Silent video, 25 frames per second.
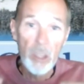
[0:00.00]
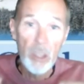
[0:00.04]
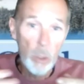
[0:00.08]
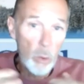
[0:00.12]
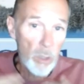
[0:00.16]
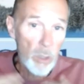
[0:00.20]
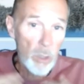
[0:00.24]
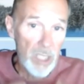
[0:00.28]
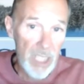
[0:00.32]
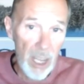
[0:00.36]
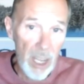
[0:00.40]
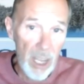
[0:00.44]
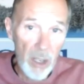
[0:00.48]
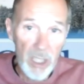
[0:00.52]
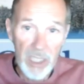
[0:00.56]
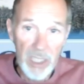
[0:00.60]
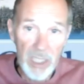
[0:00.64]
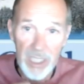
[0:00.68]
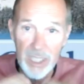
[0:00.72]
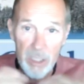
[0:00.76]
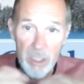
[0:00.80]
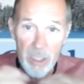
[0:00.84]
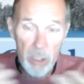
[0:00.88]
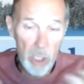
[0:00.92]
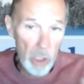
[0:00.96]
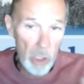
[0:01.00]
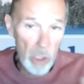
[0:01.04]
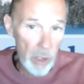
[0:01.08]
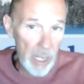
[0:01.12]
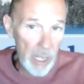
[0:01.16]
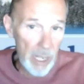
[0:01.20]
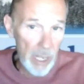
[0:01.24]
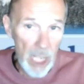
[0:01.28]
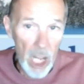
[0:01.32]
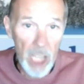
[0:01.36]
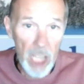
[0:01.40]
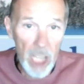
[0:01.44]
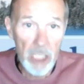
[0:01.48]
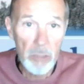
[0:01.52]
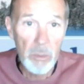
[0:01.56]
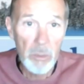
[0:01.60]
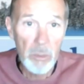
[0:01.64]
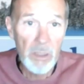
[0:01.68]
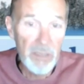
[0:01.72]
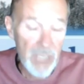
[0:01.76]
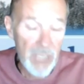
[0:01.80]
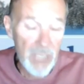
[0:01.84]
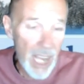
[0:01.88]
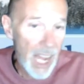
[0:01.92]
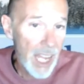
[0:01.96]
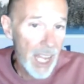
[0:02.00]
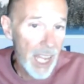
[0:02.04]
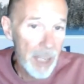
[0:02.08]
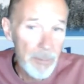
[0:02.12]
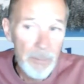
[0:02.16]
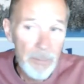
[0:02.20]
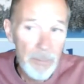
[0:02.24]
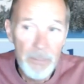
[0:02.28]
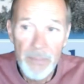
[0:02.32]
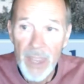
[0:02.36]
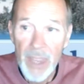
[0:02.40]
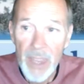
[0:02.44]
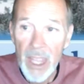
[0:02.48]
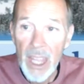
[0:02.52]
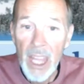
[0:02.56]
the Lord is telling us this is the great consummate of time.